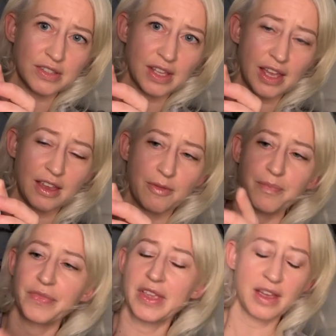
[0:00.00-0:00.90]
like.
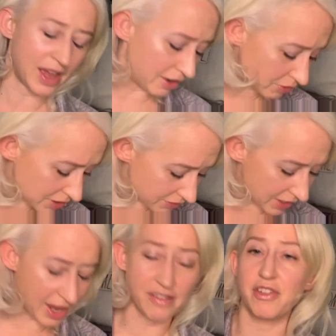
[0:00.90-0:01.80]
I don't even
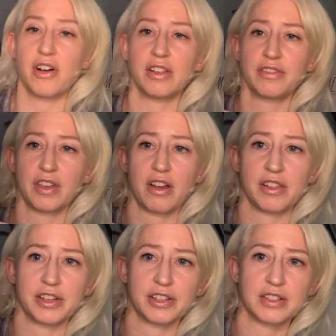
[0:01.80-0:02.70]
have all of the
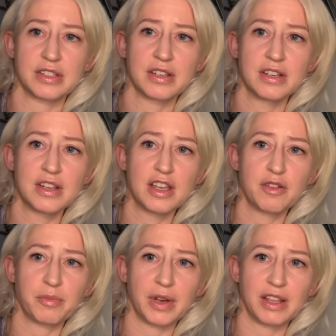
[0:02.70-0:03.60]
colors,
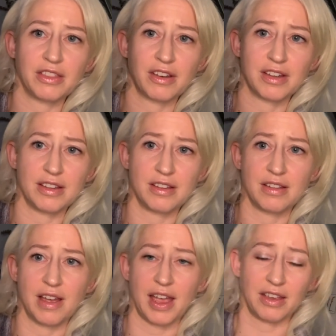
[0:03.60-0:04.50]
but I thought
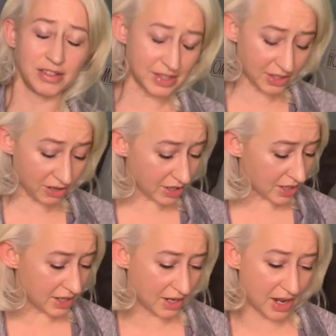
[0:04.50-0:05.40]
I could start
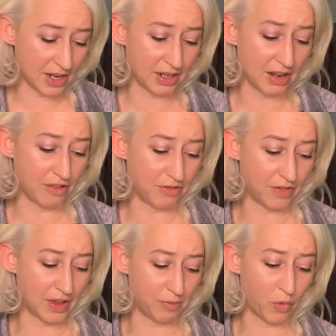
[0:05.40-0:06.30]
it, and if
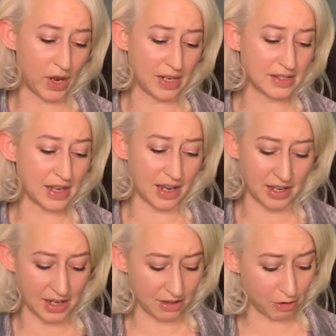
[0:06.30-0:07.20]
it wins, I can
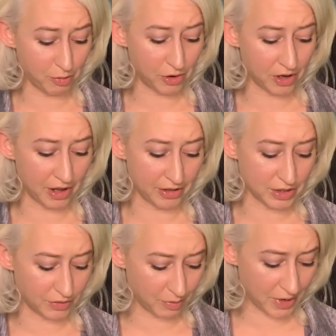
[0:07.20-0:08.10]
either pull colors
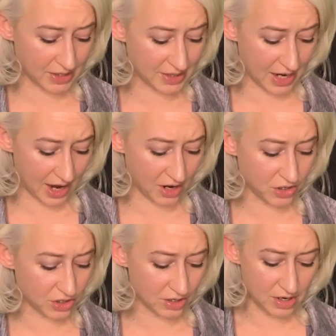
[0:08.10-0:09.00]
from my
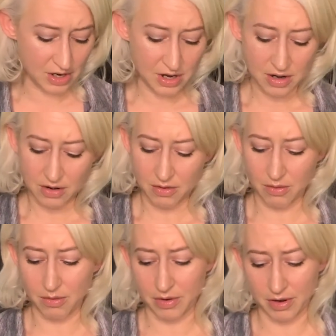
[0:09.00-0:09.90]
stash
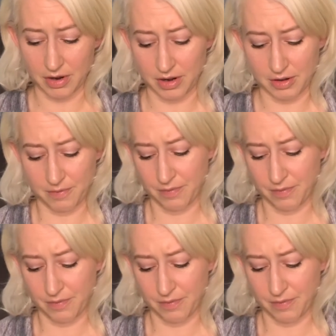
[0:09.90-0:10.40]
or